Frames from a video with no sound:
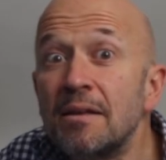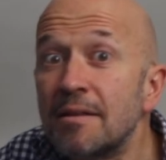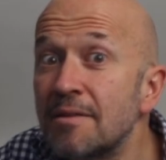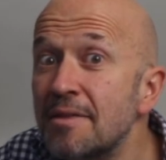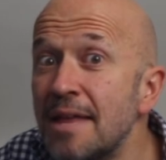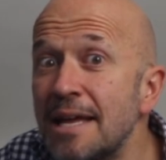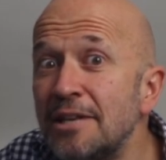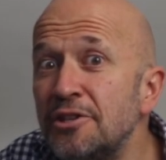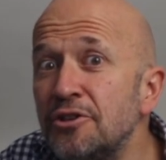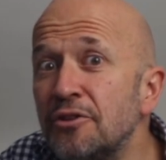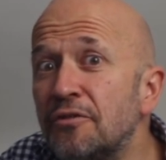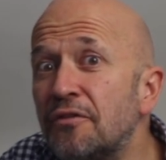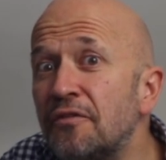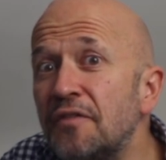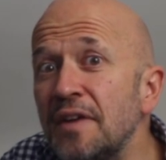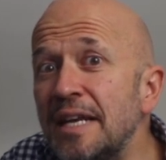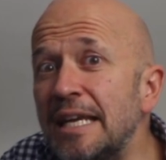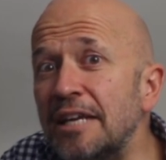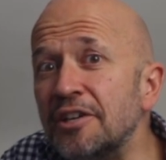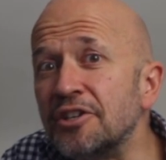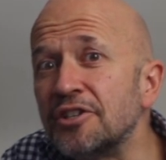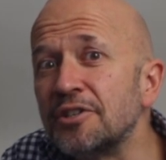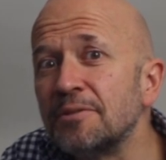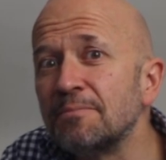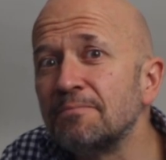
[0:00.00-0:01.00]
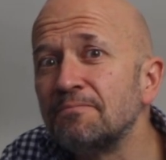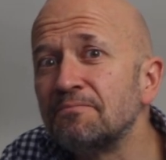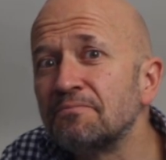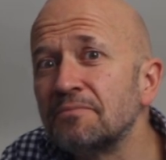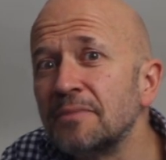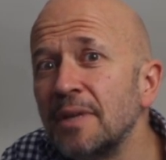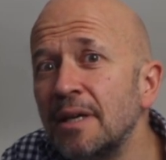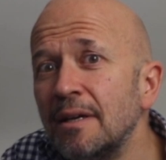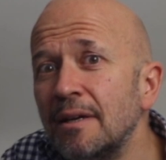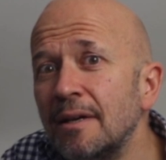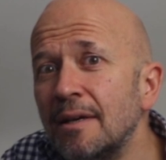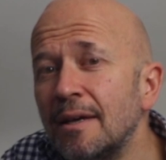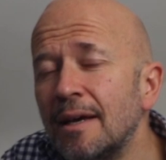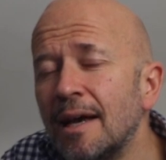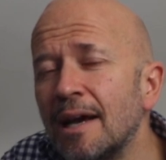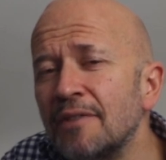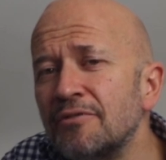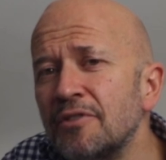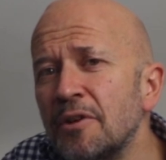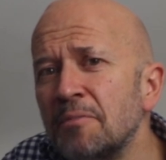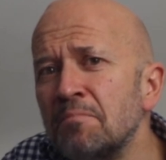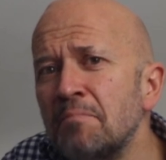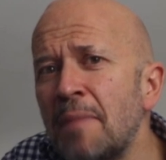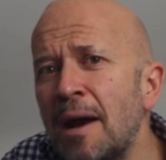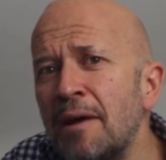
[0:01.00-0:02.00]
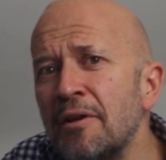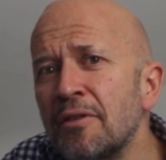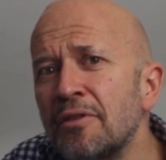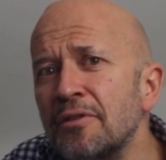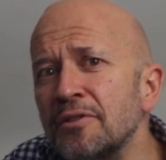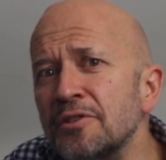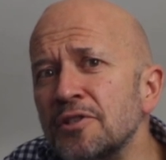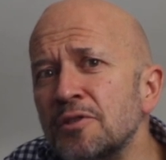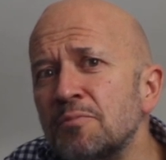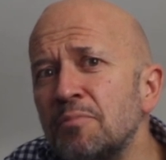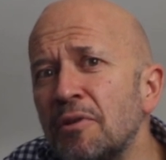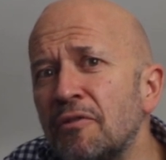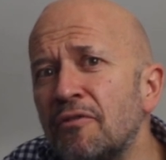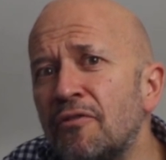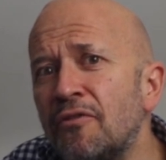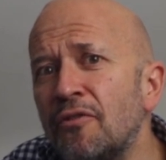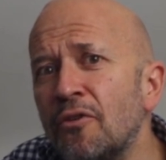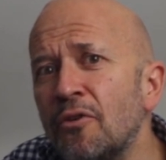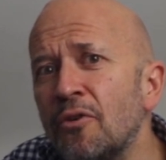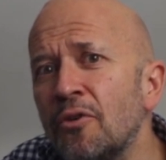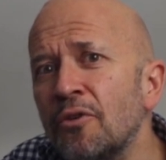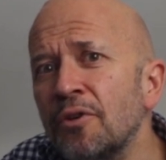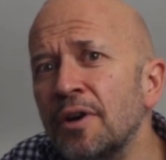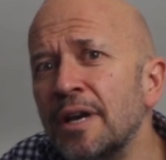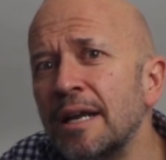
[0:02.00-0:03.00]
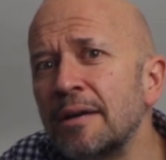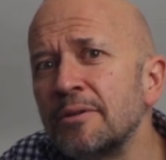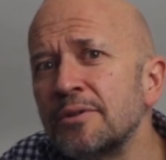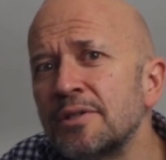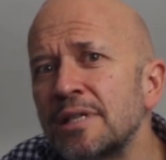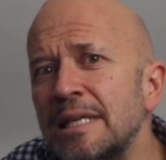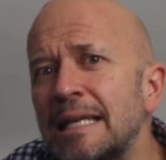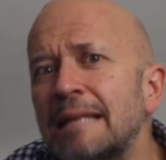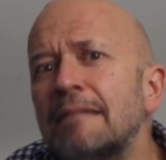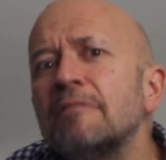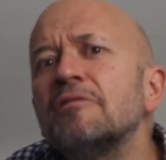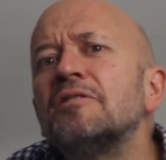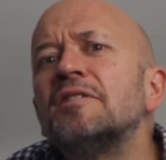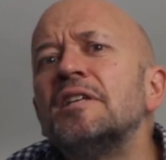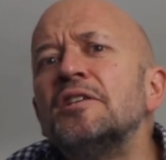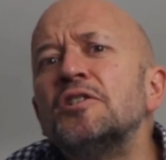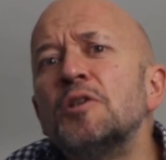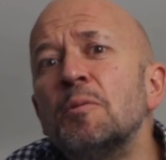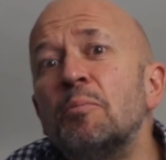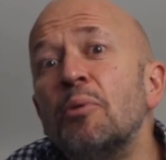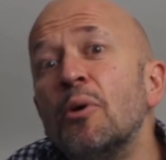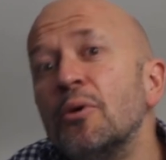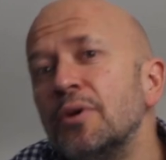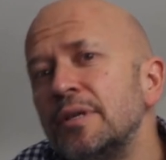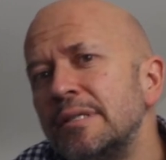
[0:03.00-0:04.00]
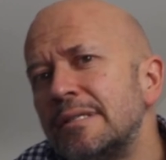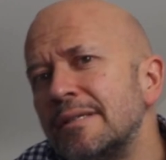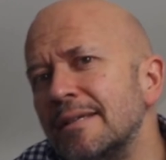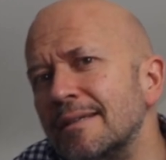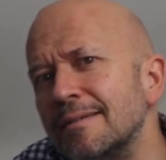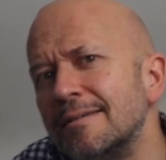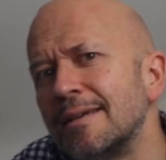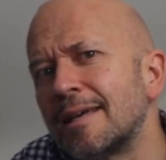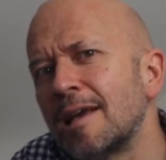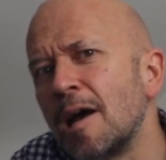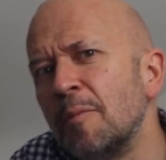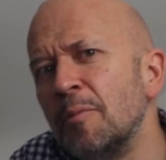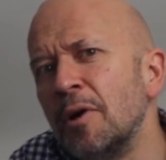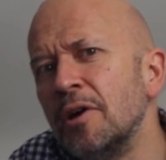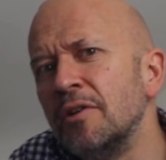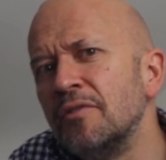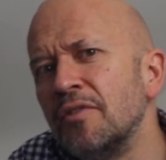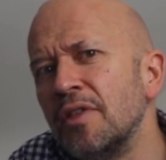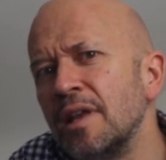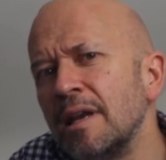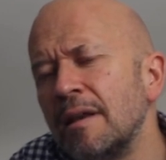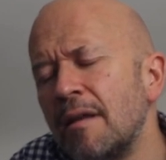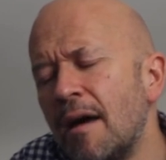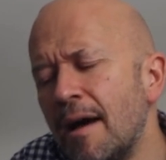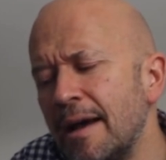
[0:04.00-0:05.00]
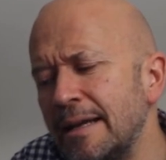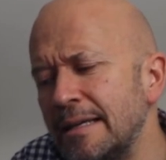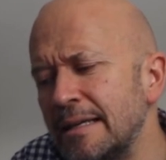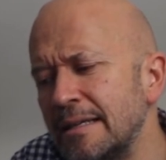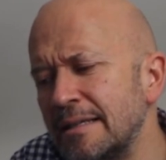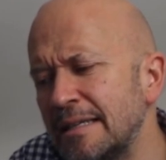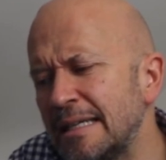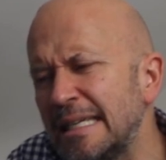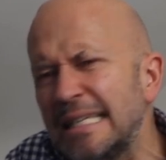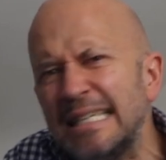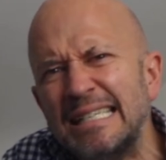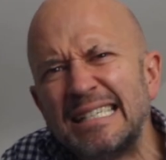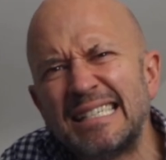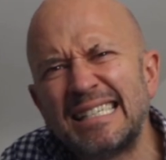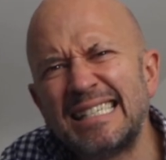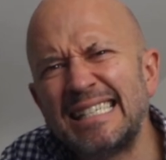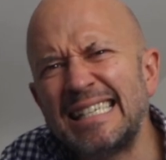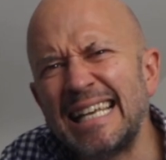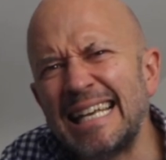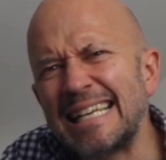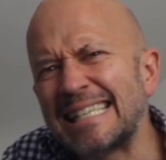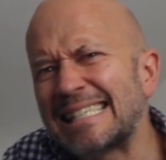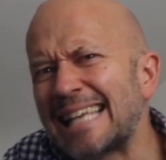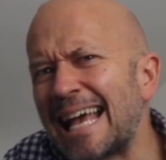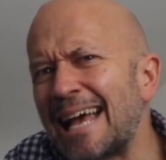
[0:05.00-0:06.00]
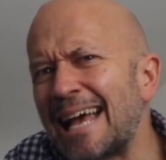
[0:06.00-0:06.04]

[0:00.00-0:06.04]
Then you finish. I've run marathons before and I was a little disappointed to come over the line in 6